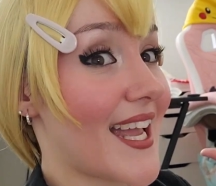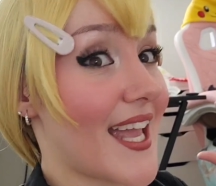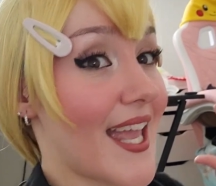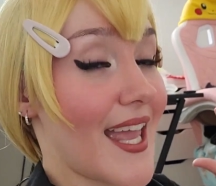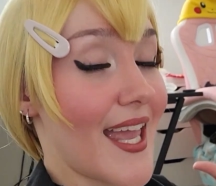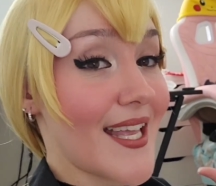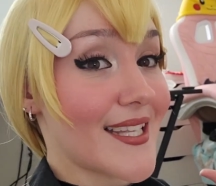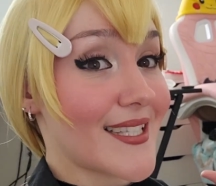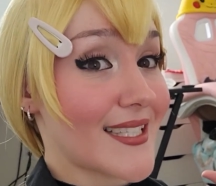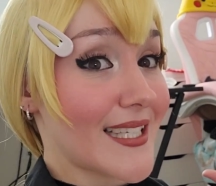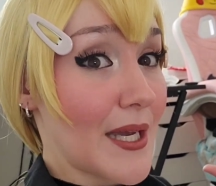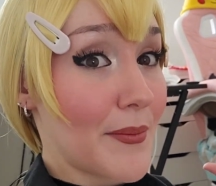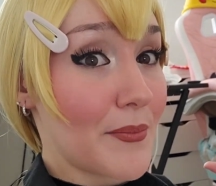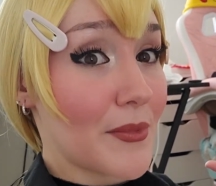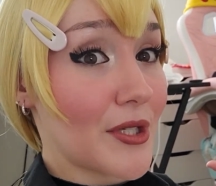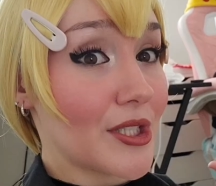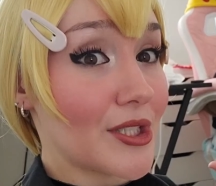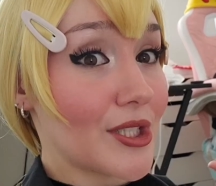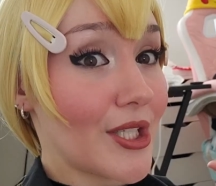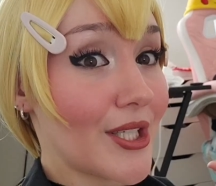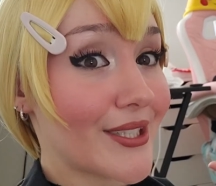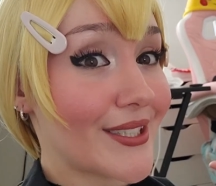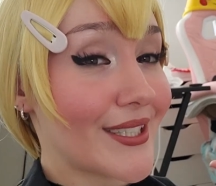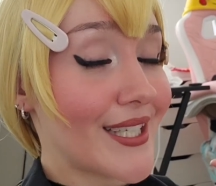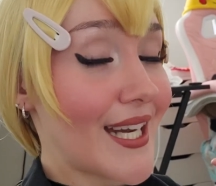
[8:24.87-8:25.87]
It's coming
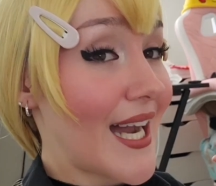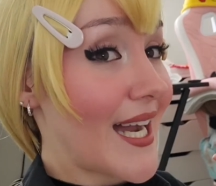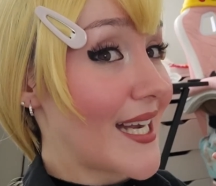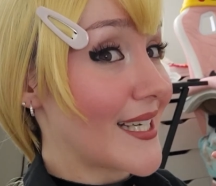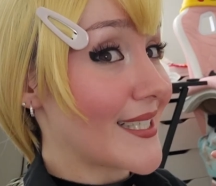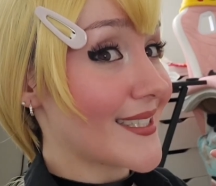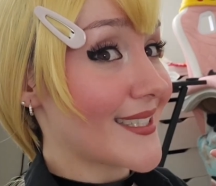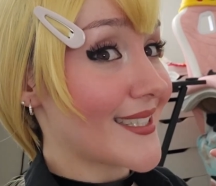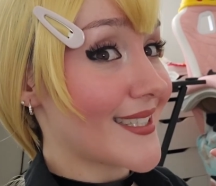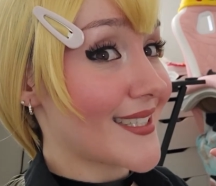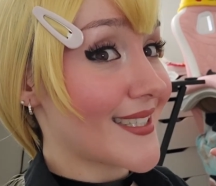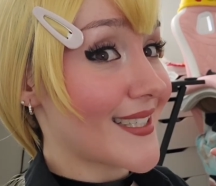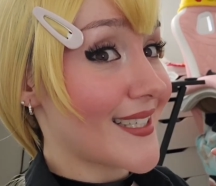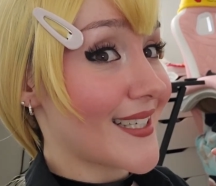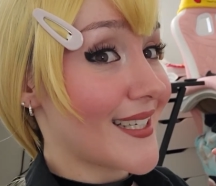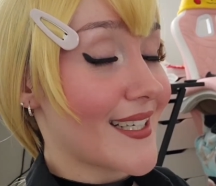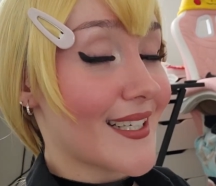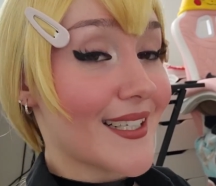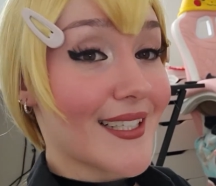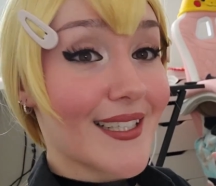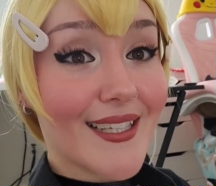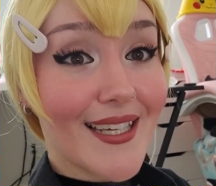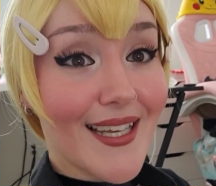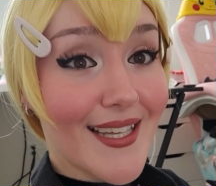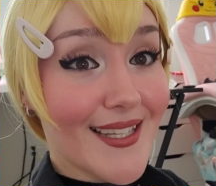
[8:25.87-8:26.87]
along, guys.
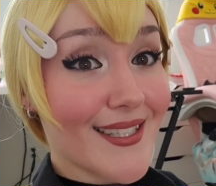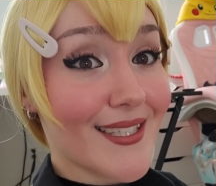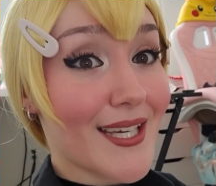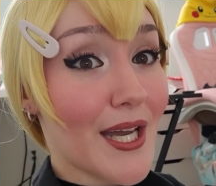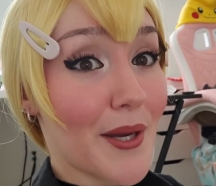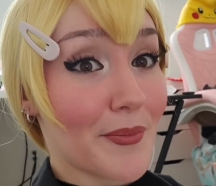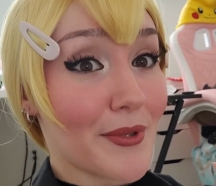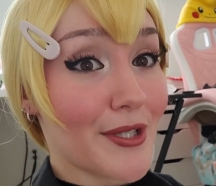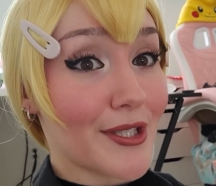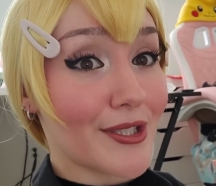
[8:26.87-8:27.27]
It's coming